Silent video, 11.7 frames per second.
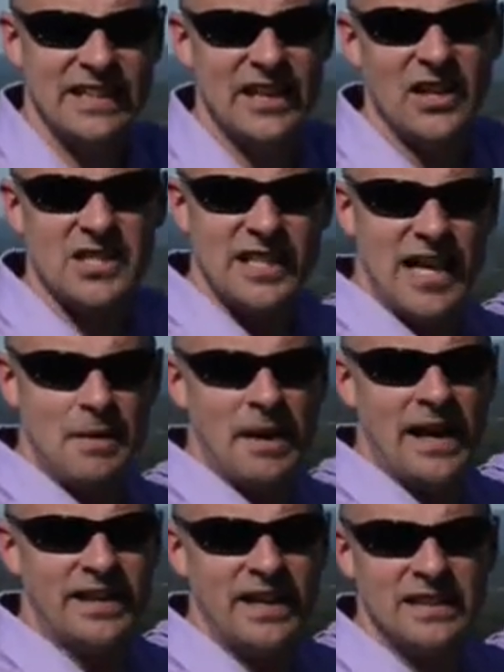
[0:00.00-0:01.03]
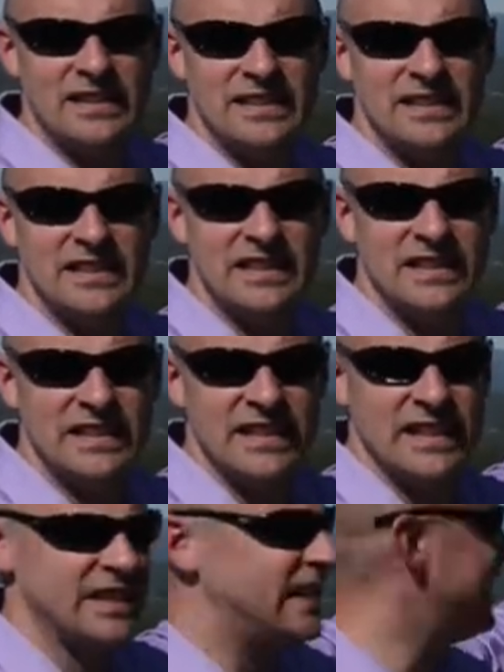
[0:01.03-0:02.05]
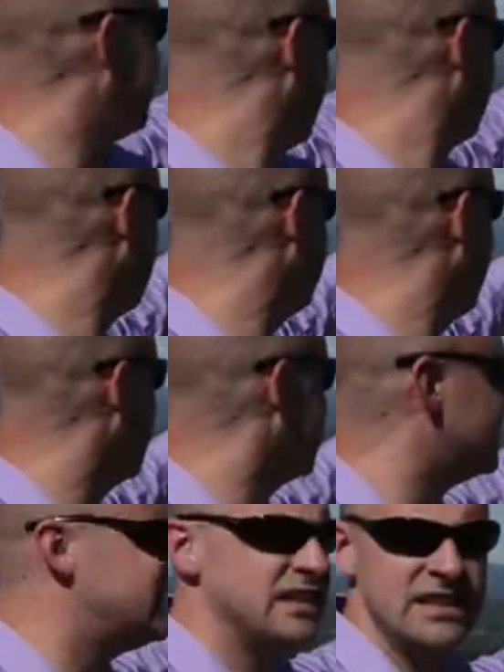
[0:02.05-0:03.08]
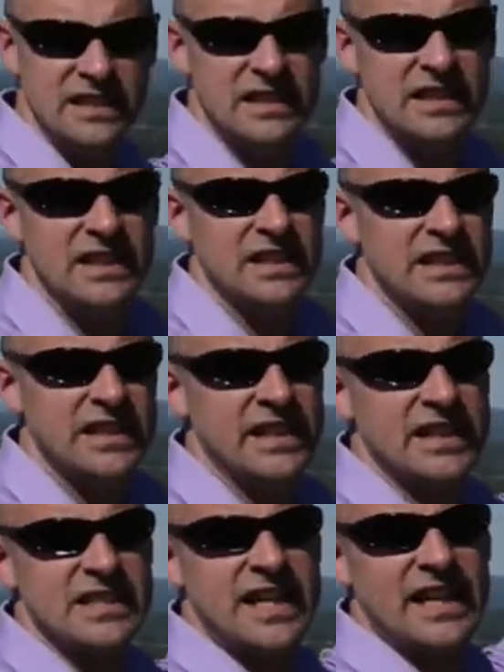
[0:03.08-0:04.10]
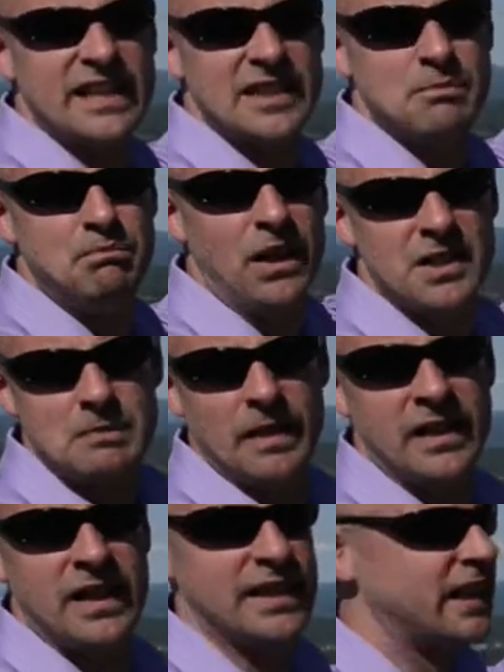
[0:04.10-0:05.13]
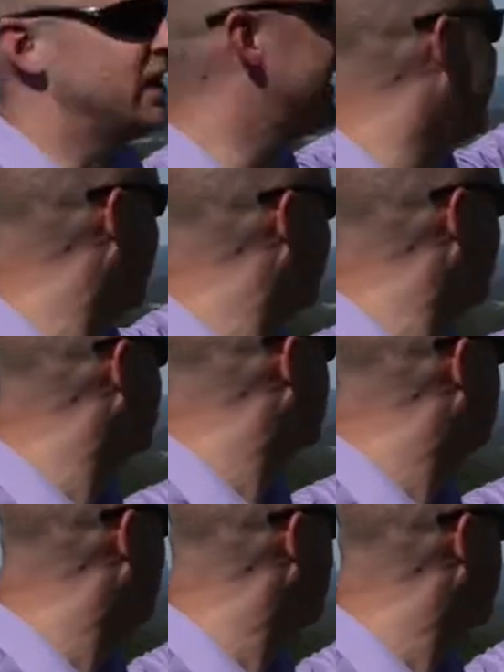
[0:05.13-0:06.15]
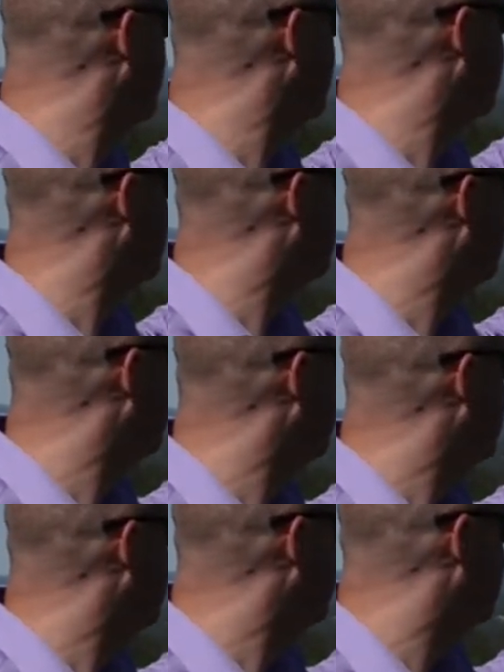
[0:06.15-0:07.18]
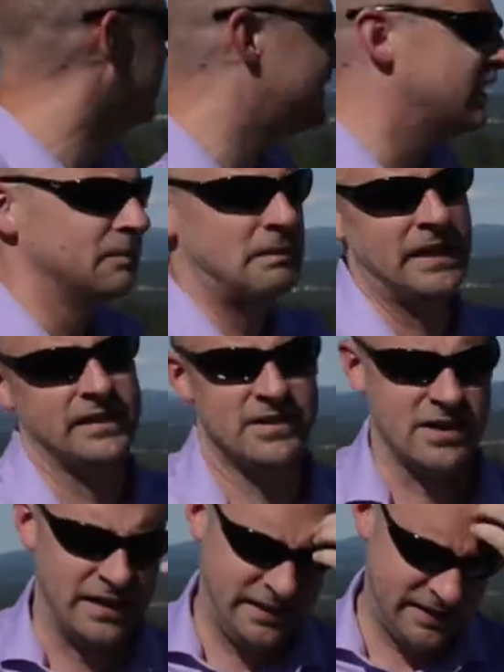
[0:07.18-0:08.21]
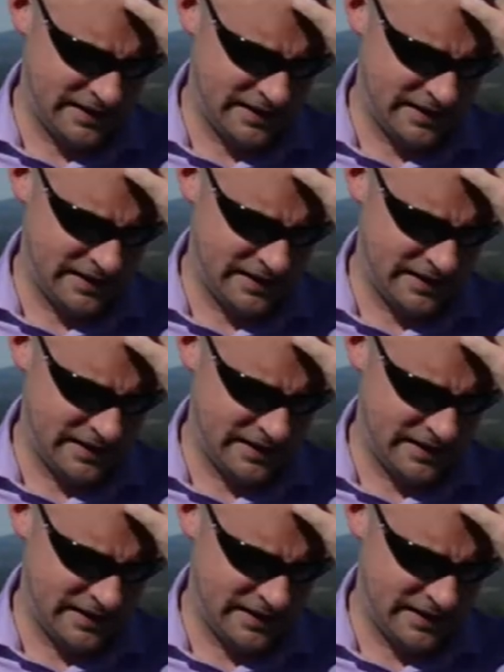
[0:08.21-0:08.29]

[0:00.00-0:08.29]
Y'all see that back there? That thing right there. You know, it's kind of got this bald spot on it. They call that an eagle, bald eagle. No, bad, sorry.